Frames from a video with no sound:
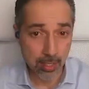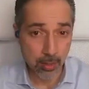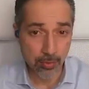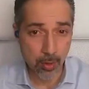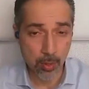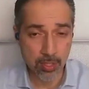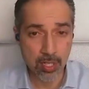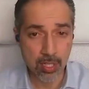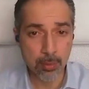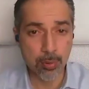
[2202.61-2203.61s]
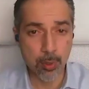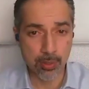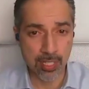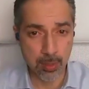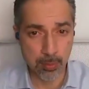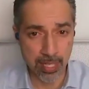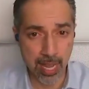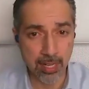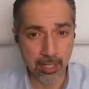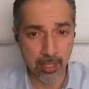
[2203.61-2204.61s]
And of course, the protests
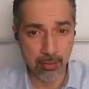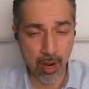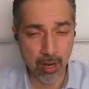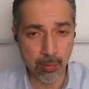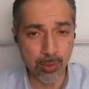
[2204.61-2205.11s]
began in Iran.